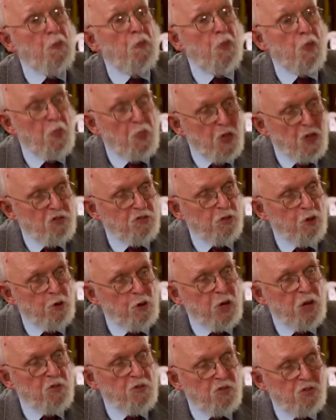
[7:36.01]
the
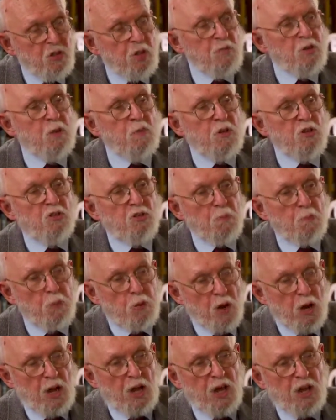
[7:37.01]
Thessalonians seem to be
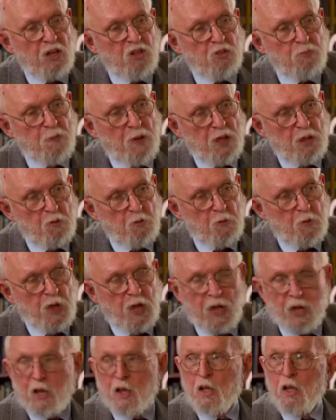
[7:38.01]
surprised by the
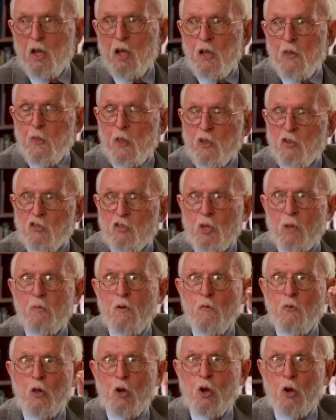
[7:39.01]
fact that some
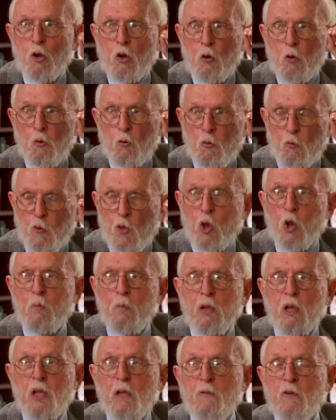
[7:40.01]
of their fellow
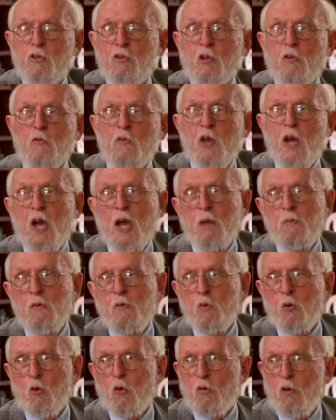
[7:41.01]
believers have died
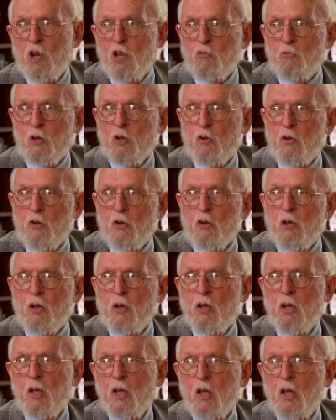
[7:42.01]
before Christ returned.